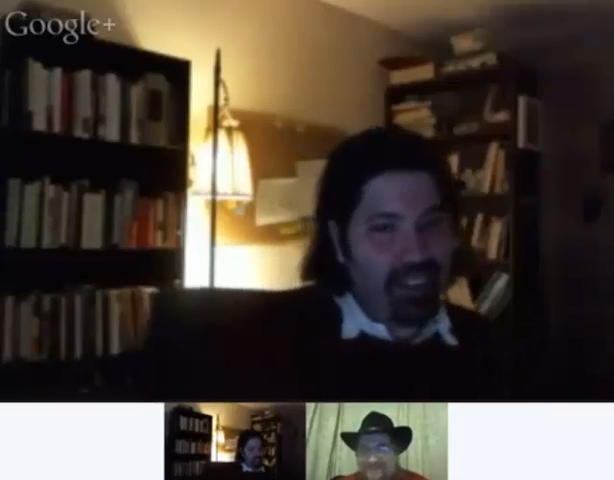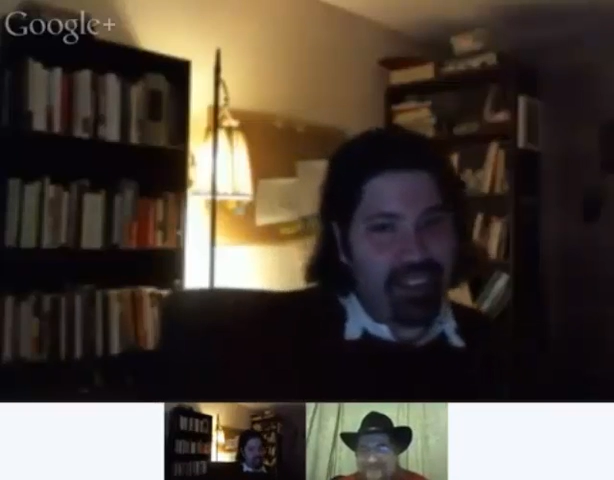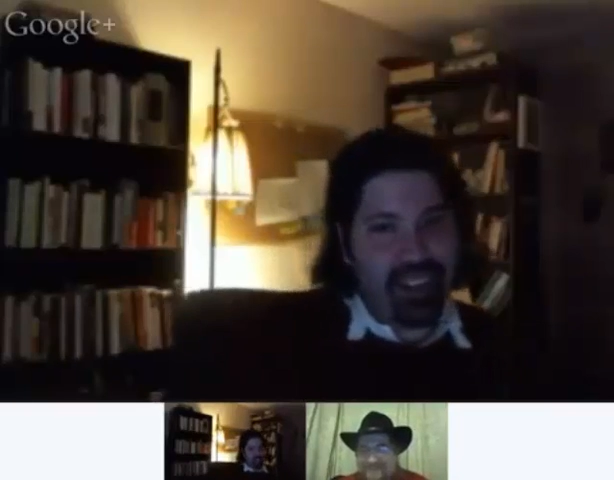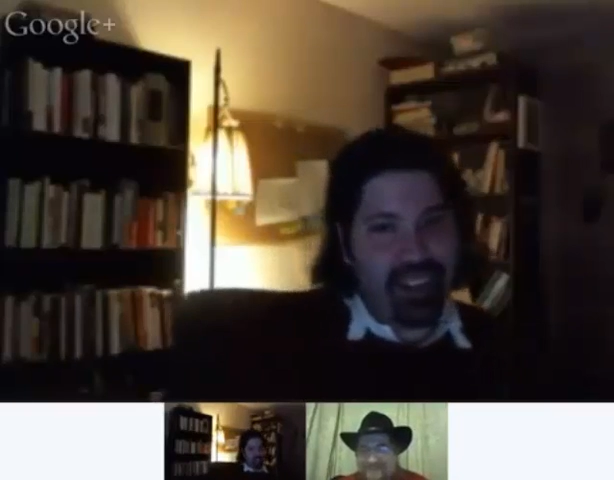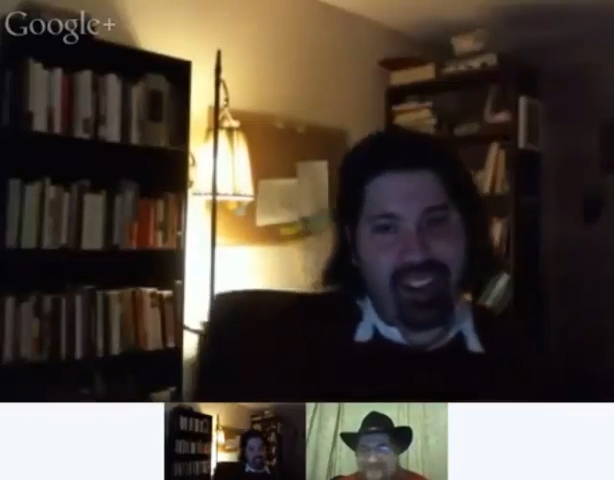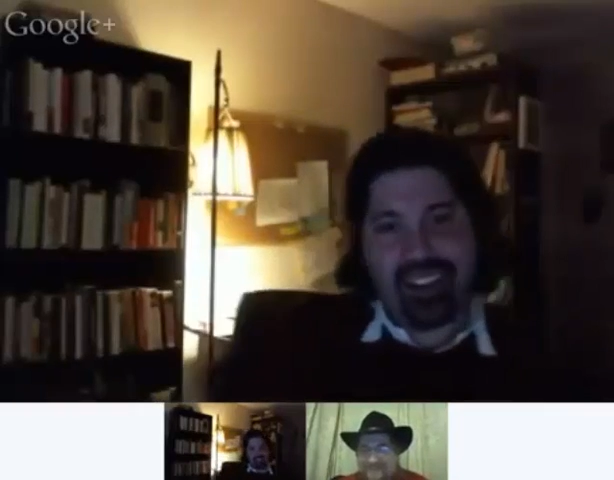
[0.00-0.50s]

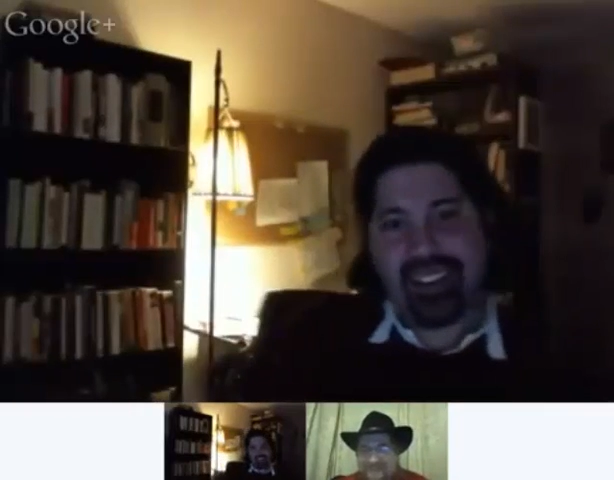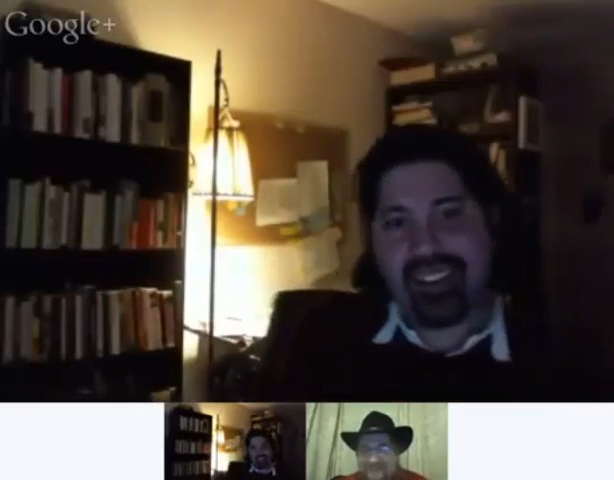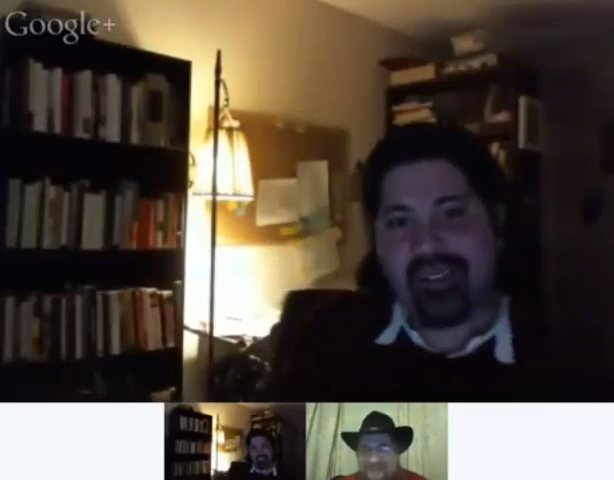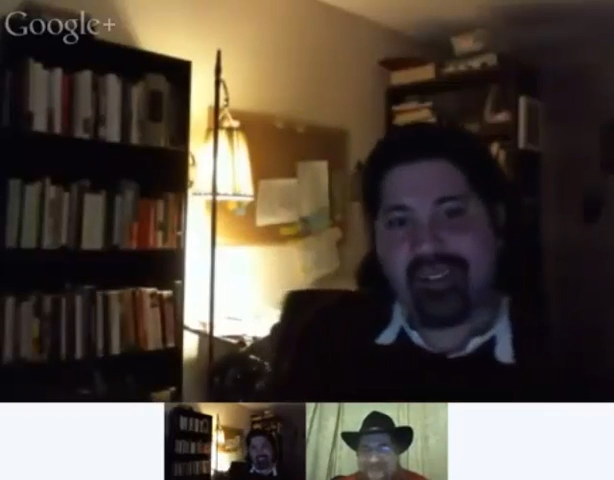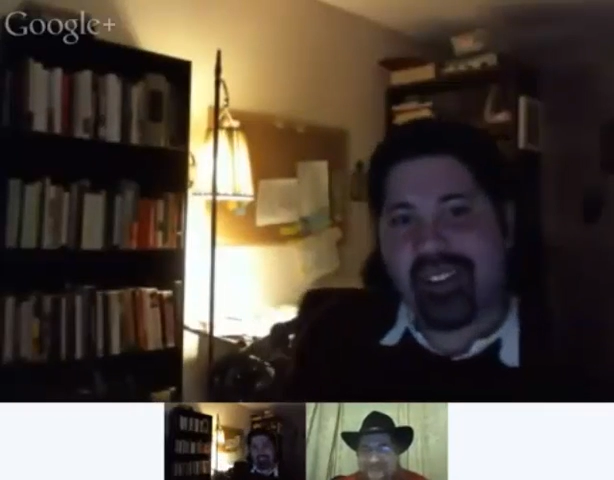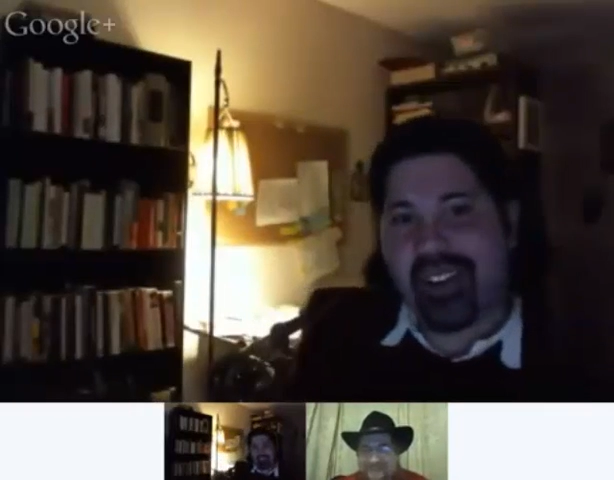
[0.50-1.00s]
and
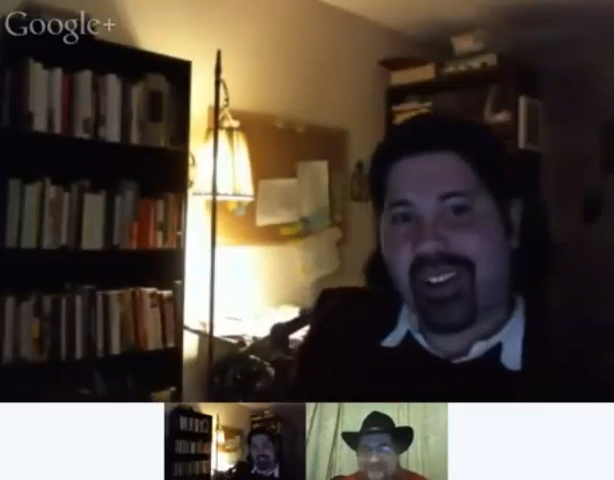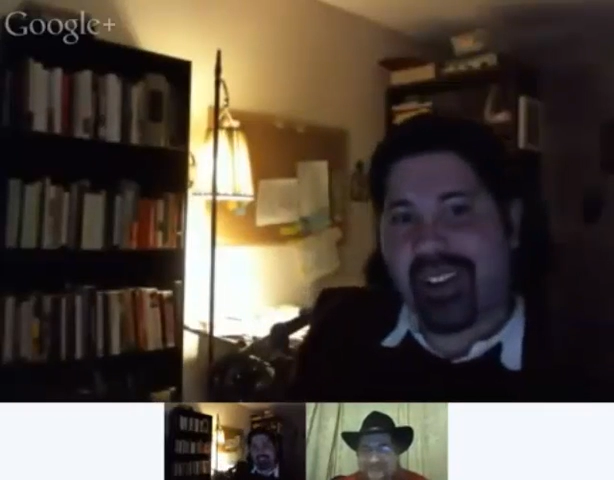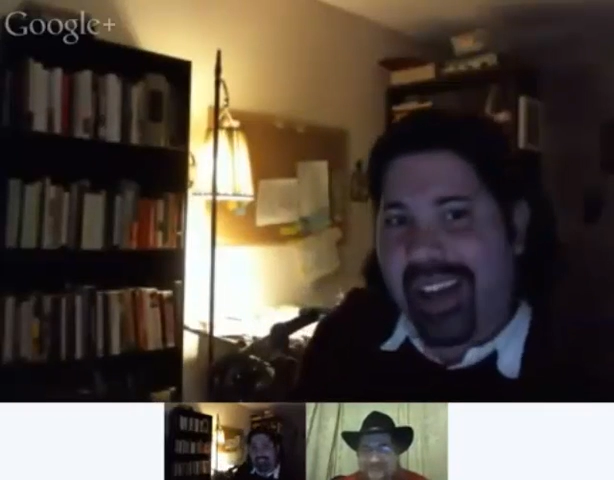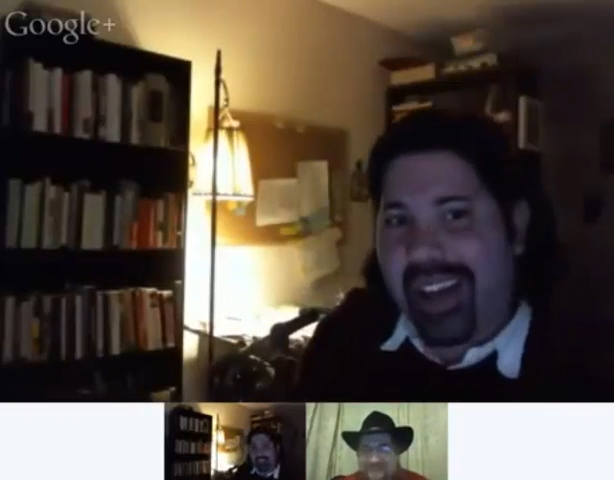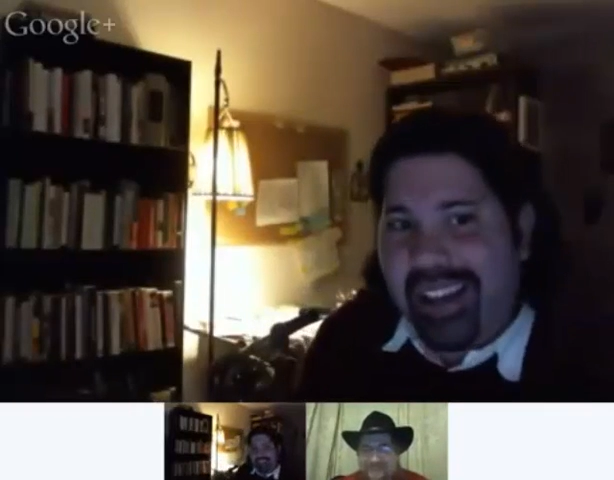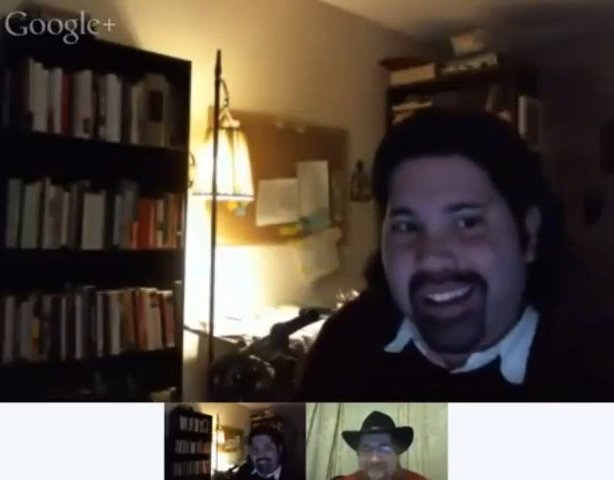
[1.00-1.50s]
Return of the
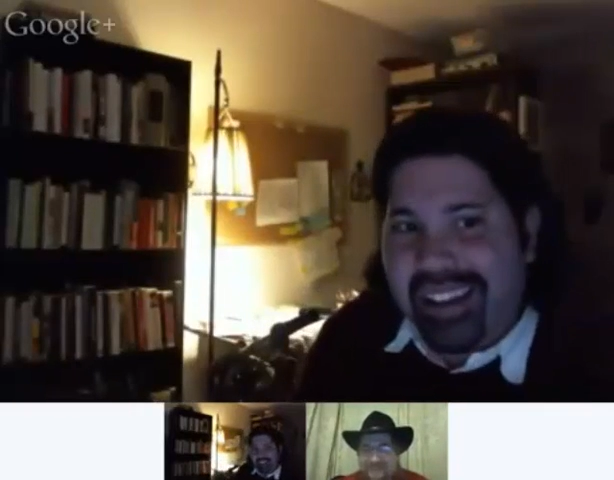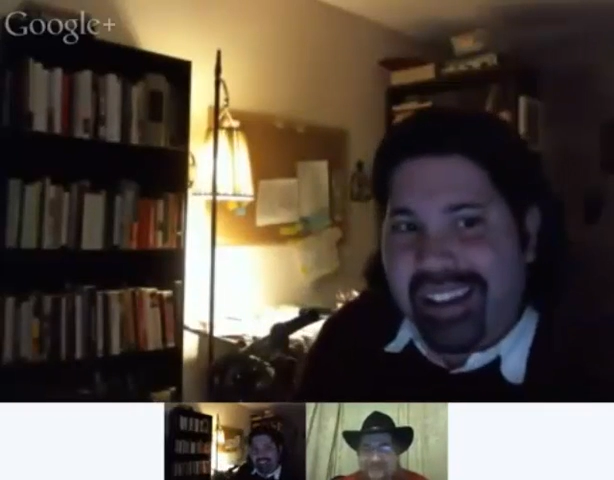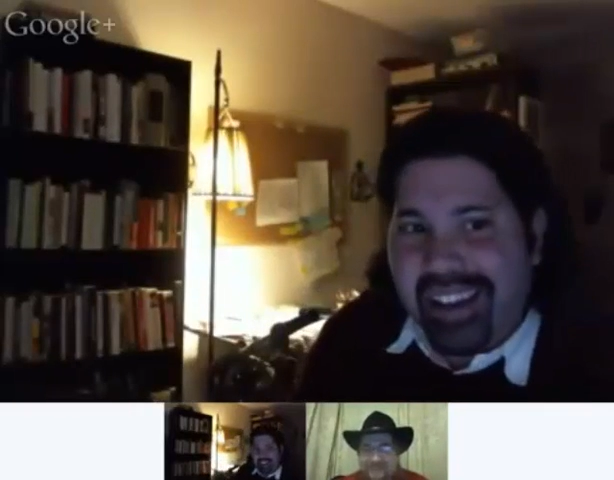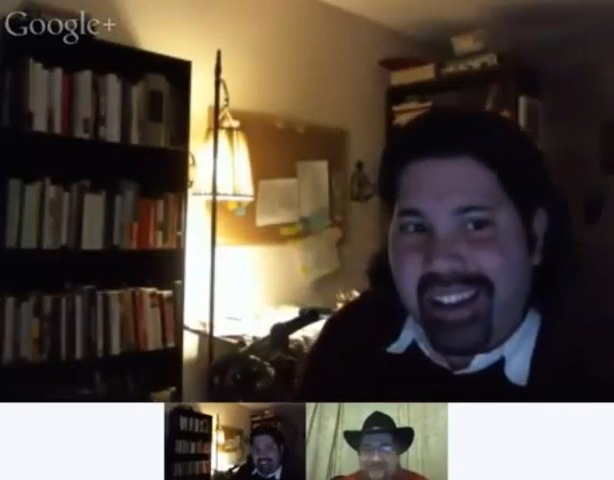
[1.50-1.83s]
King and